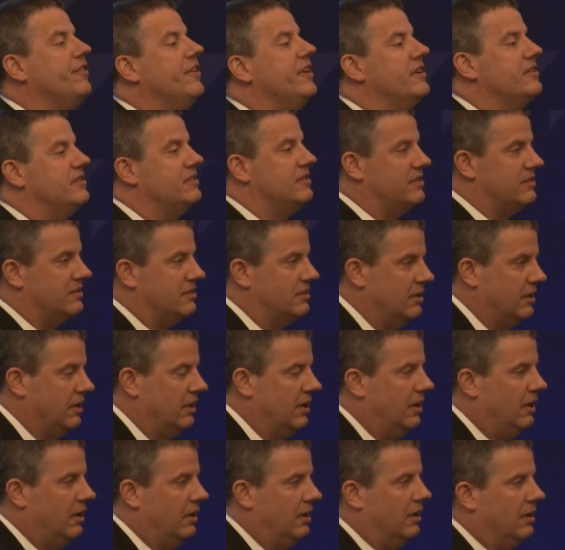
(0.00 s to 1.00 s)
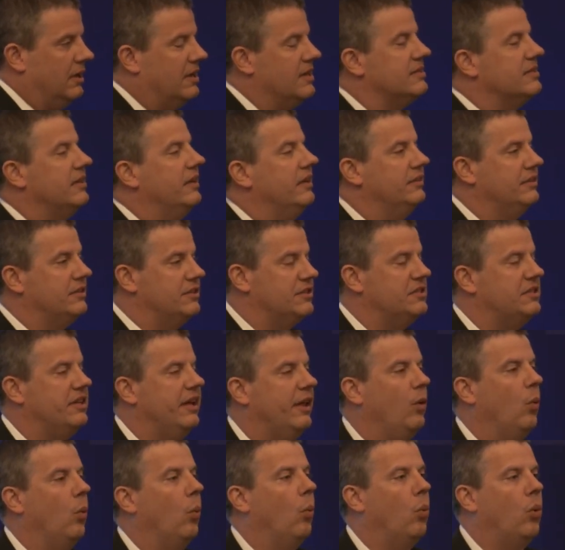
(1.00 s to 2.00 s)
this because I
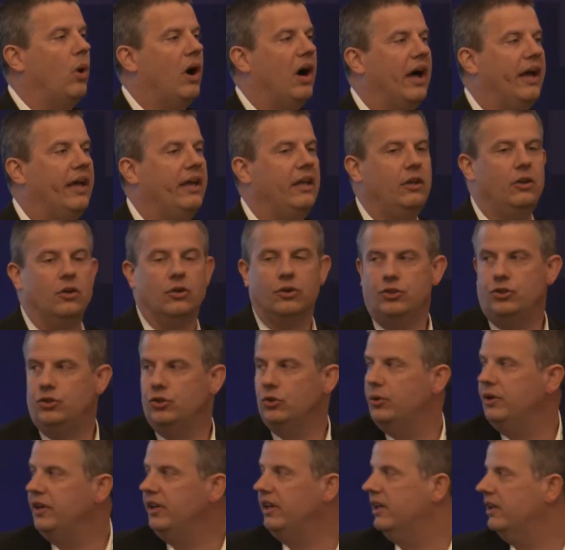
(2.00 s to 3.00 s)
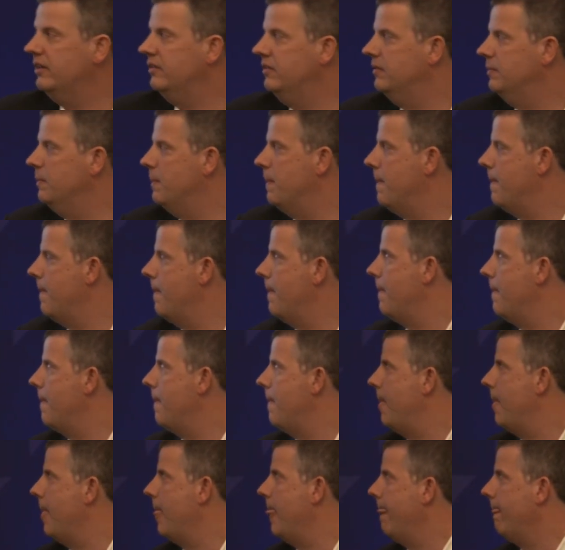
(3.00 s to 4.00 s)
understand why you're doing it.
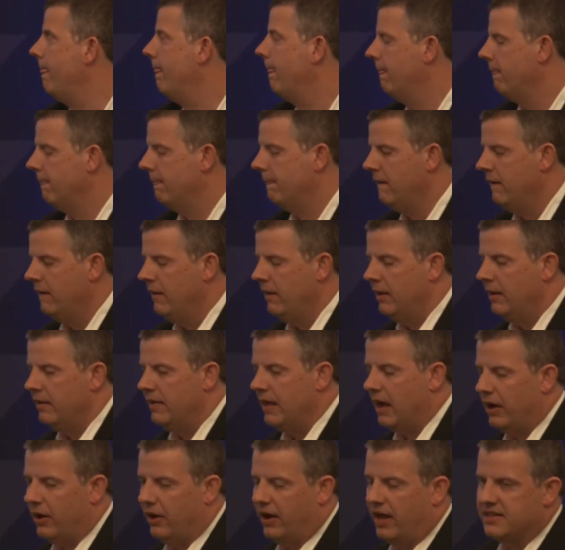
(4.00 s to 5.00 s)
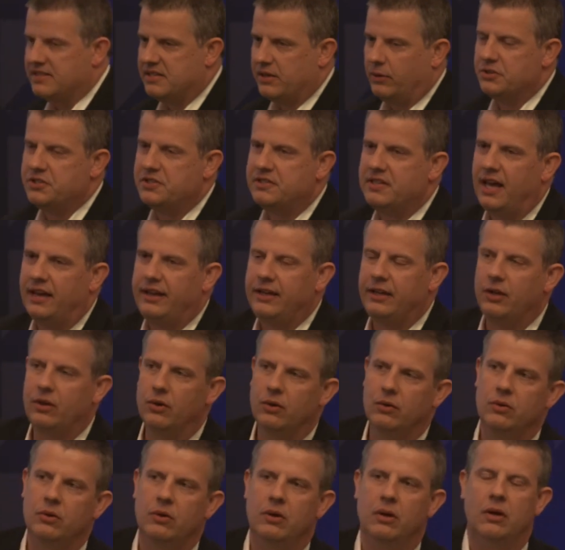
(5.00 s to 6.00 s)
Now, as I was telling
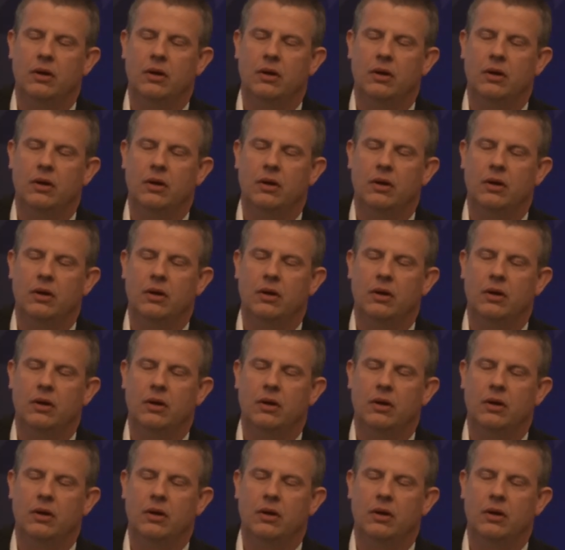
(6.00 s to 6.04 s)
you,